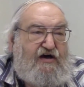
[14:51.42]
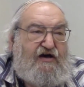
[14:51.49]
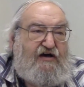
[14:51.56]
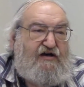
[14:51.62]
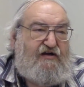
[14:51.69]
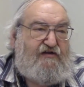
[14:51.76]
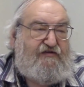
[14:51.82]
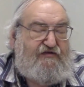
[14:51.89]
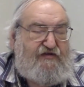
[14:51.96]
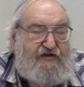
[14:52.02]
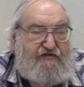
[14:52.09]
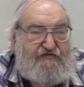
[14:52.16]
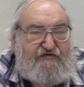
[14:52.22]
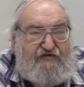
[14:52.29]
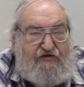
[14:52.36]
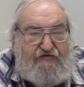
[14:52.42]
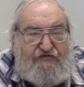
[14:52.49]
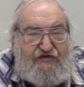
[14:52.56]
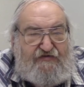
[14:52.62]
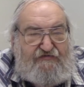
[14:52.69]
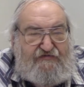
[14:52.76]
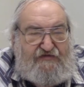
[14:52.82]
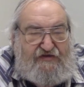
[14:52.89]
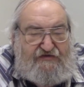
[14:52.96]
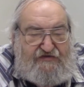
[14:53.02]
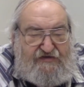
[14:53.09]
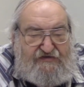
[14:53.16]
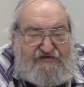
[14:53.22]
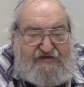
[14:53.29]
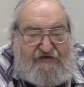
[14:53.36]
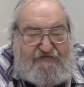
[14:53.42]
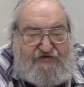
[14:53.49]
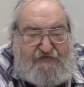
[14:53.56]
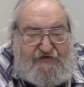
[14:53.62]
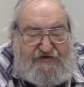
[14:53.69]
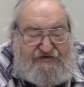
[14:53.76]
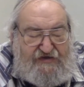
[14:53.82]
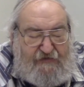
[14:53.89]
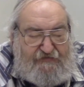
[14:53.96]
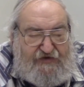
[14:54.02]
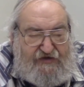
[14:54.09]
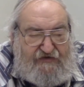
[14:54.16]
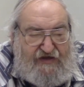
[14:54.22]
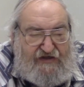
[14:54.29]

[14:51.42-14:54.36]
and that it seemed to be something